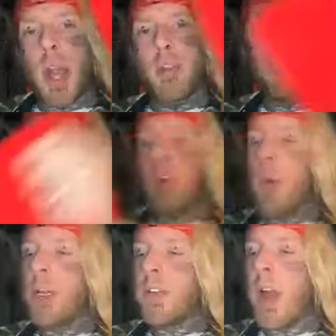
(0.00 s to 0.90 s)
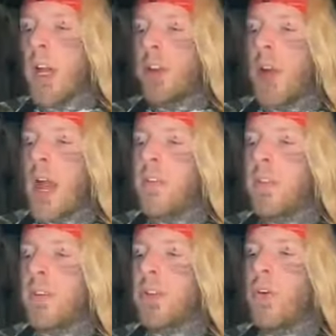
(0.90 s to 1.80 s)
every single one is
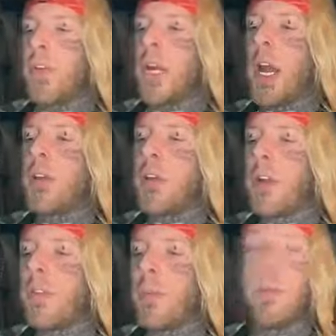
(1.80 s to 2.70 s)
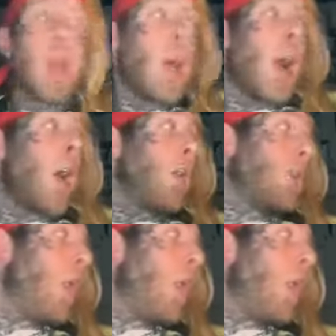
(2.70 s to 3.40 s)
autographed. There's only 100 of them. I also